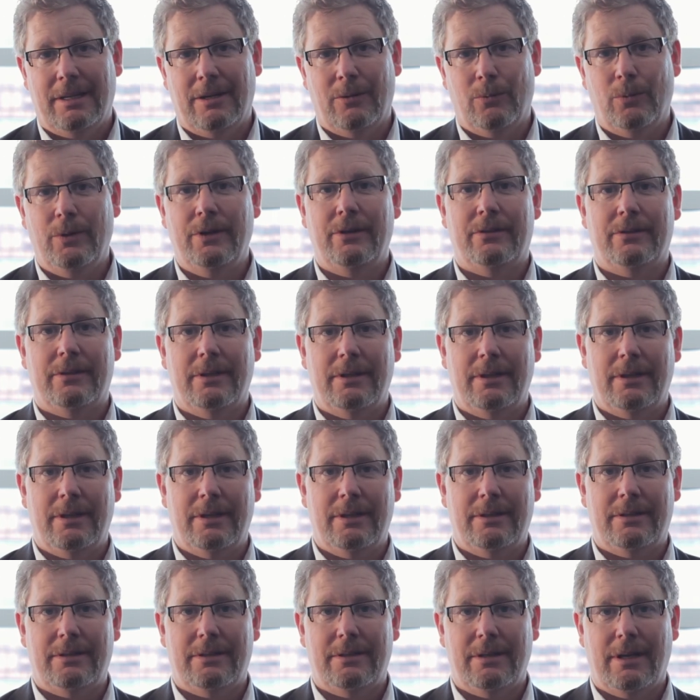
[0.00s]
We see
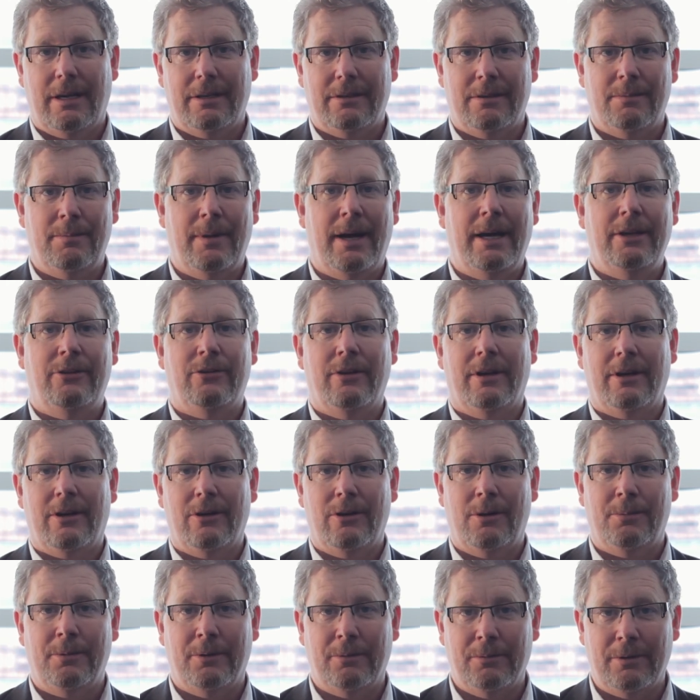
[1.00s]
this as a major
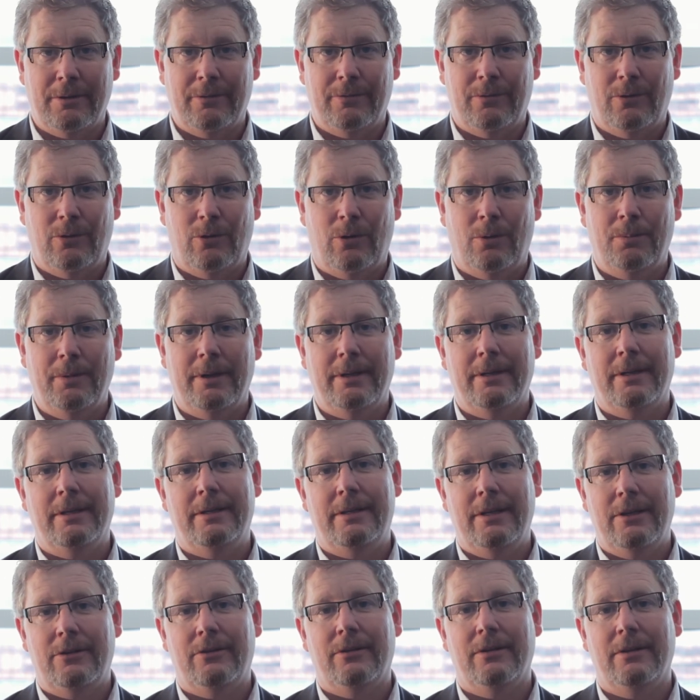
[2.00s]
economic reform in
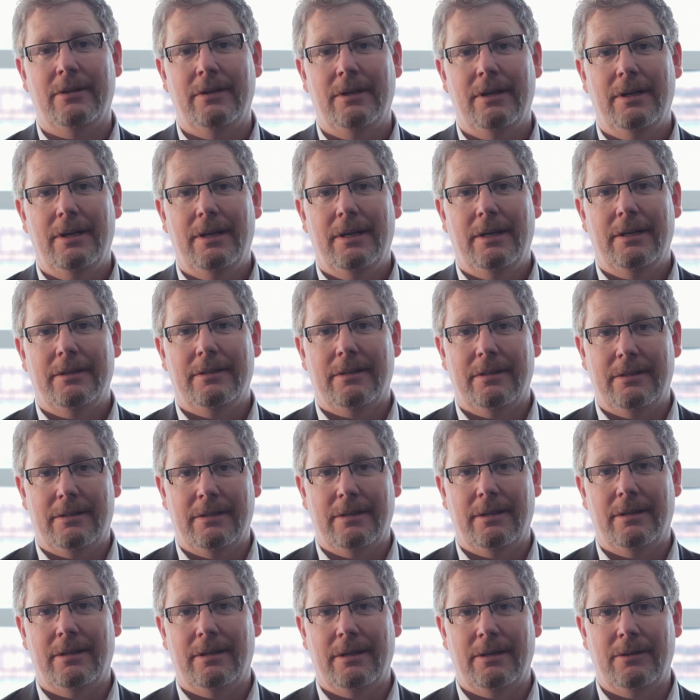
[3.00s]
addition to
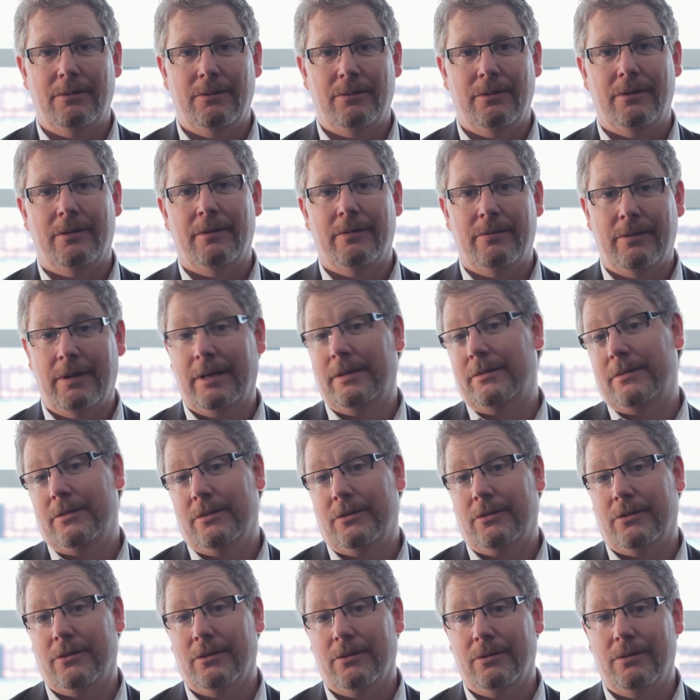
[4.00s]
dealing with the vexed
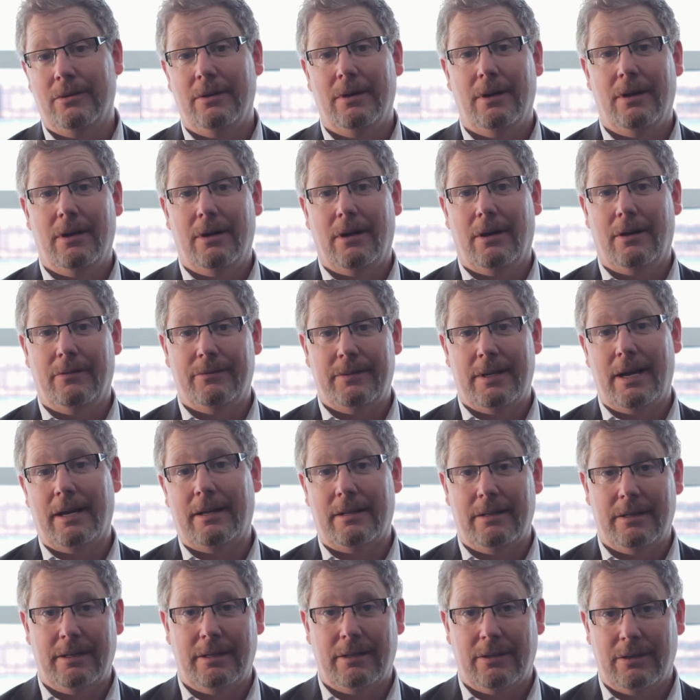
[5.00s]
issue of
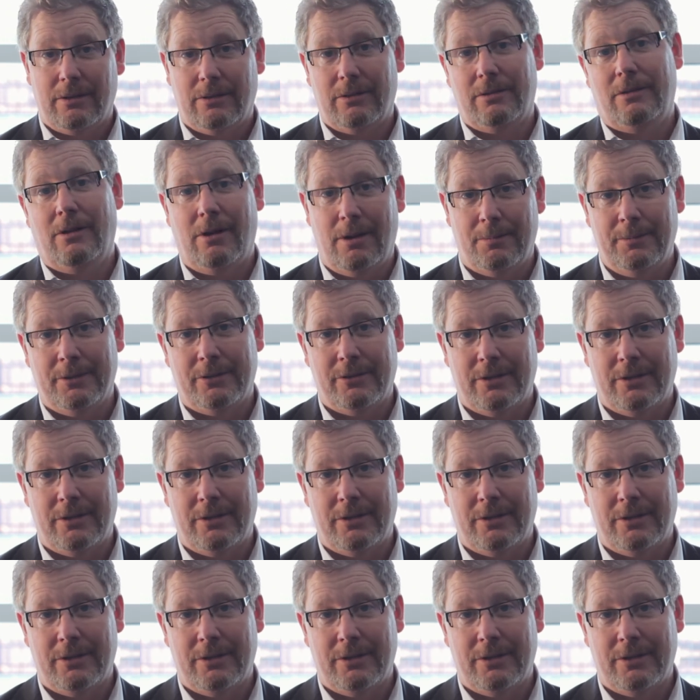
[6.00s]
tackling climate